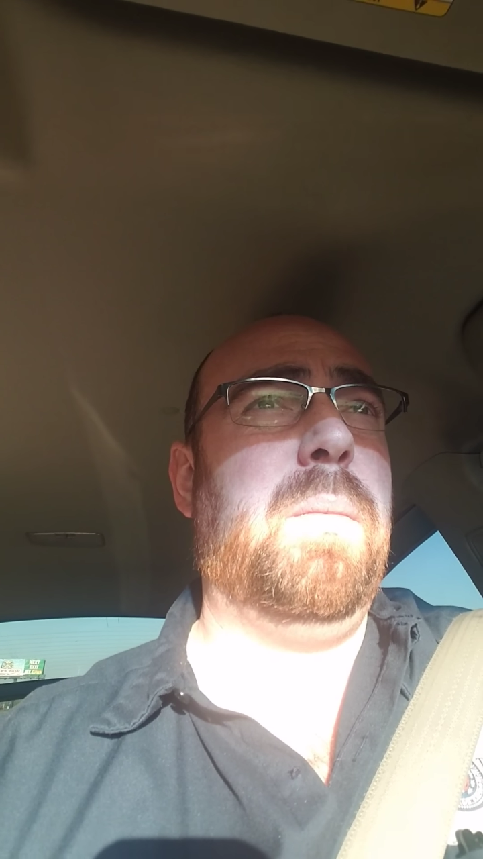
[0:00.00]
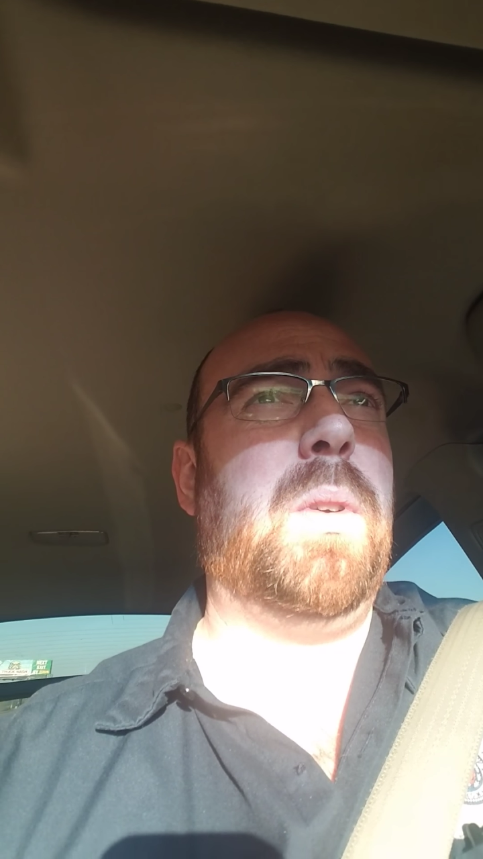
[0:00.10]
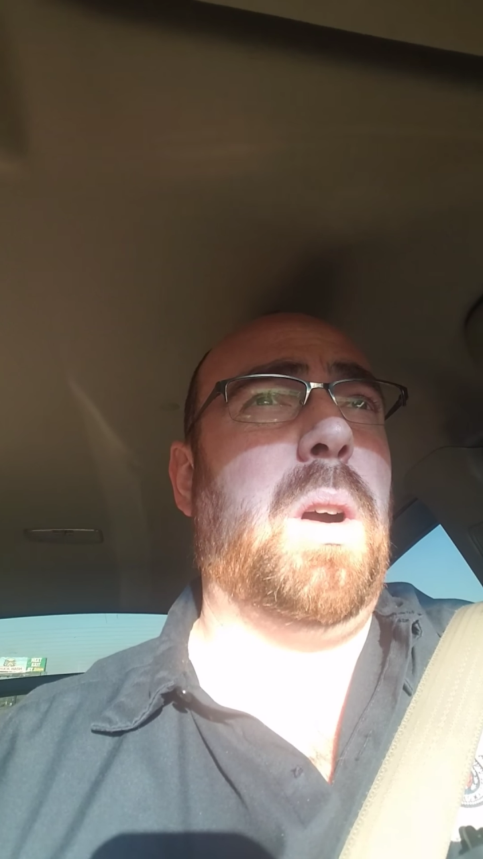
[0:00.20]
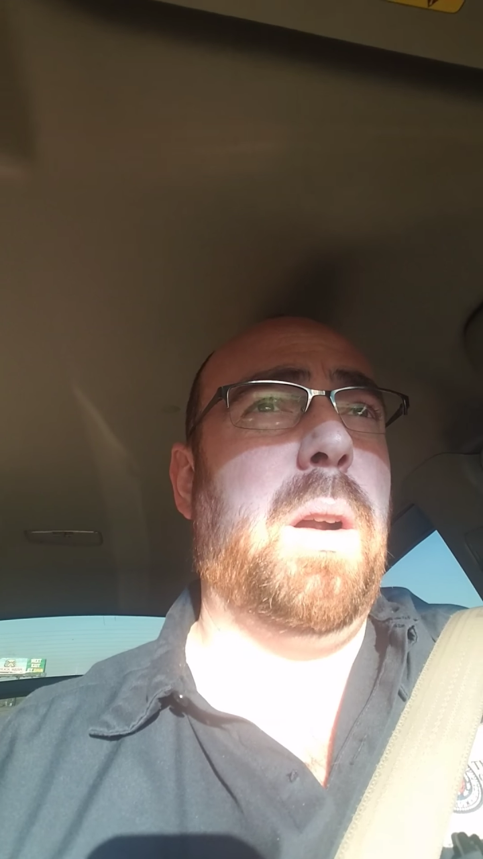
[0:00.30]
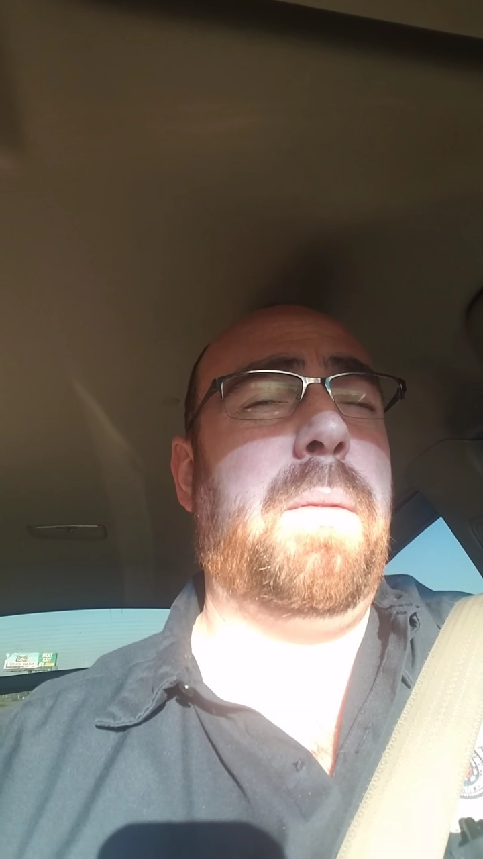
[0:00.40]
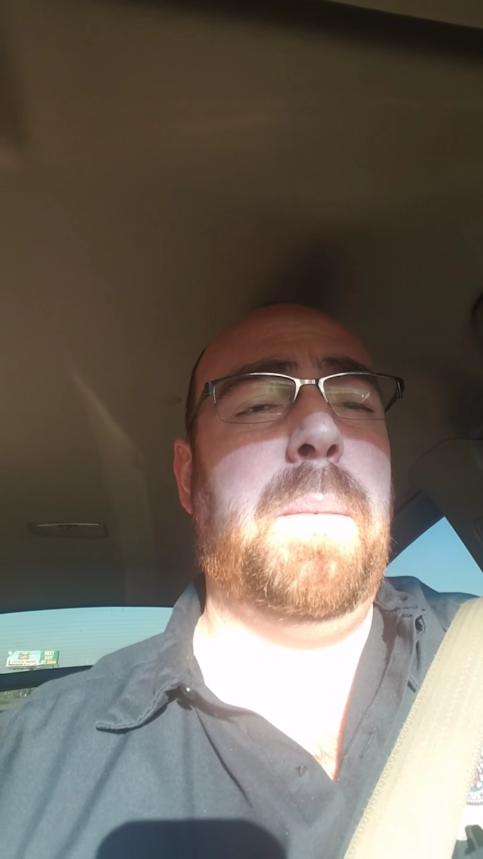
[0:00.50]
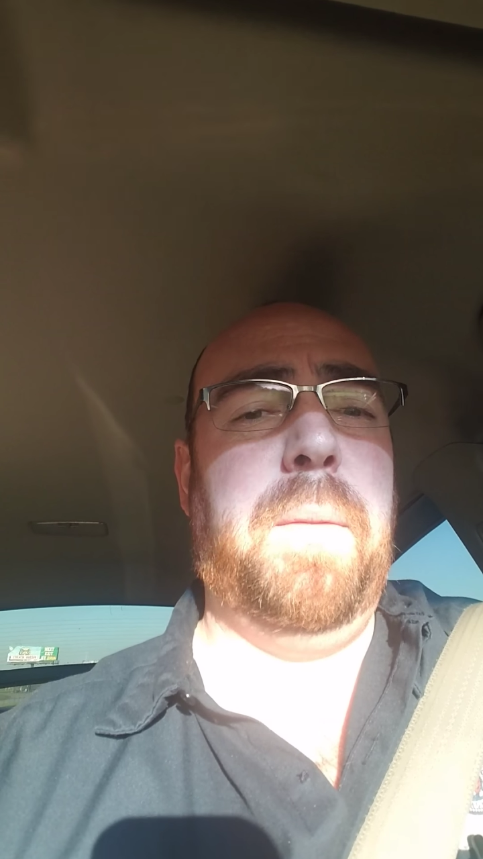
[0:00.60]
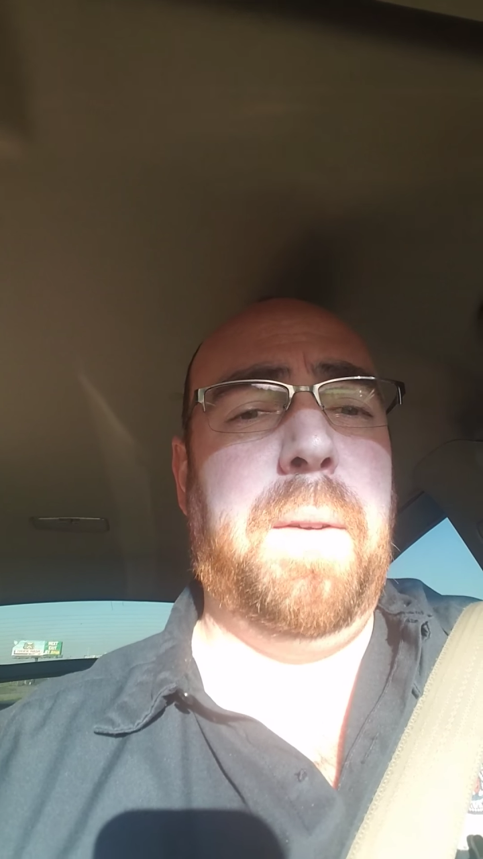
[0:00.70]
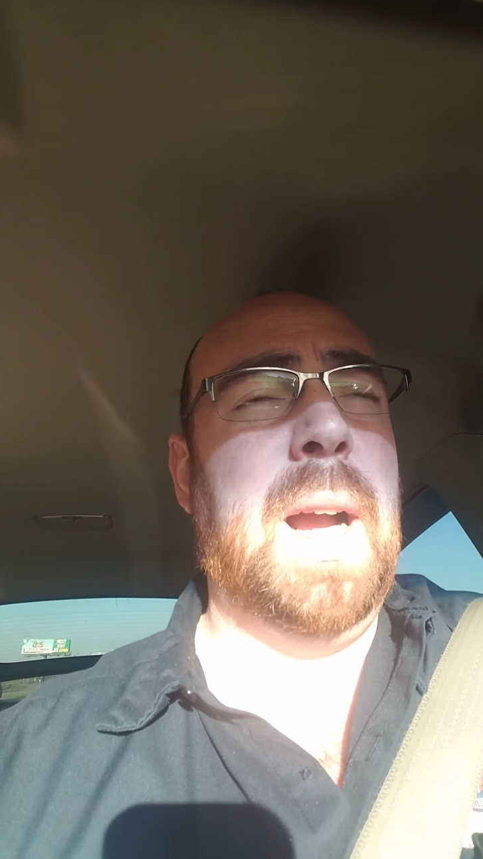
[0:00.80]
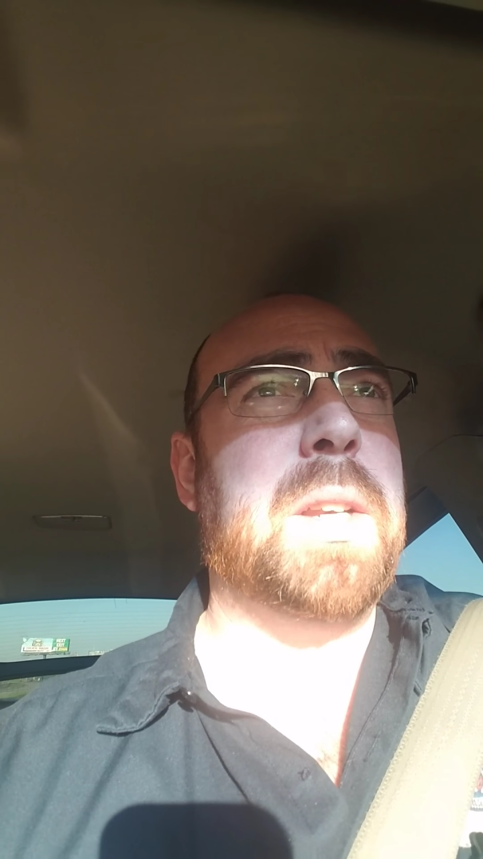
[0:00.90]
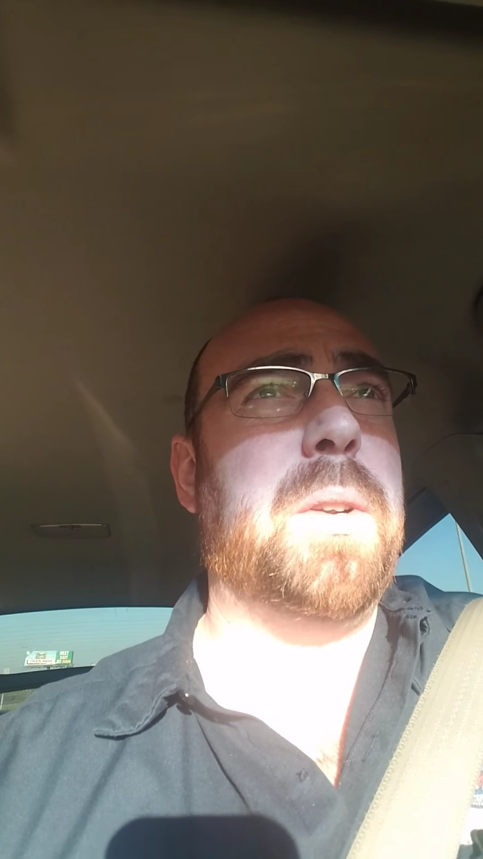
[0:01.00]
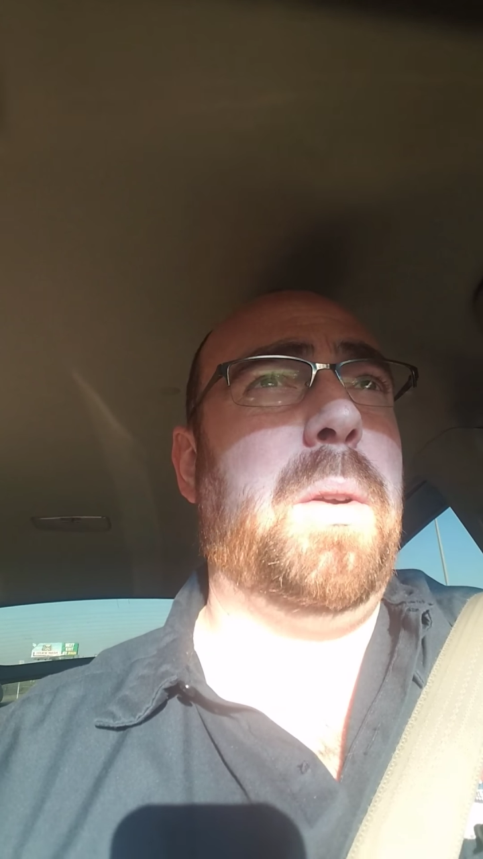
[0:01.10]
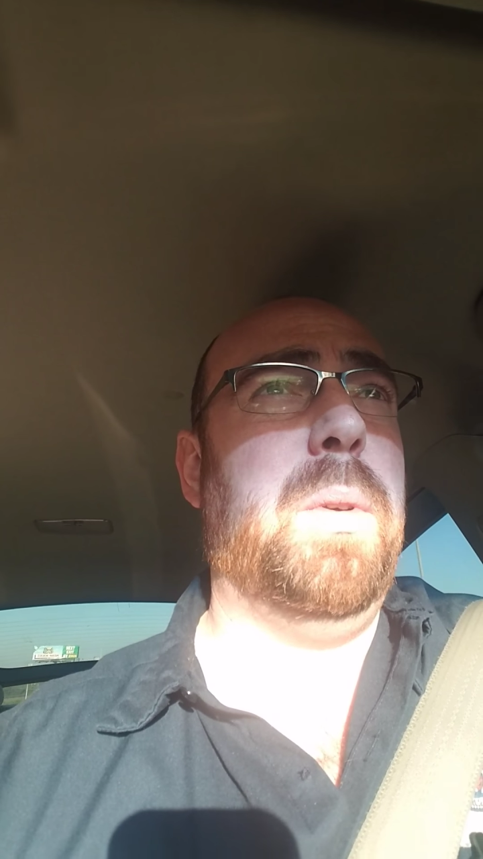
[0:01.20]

car from the factory,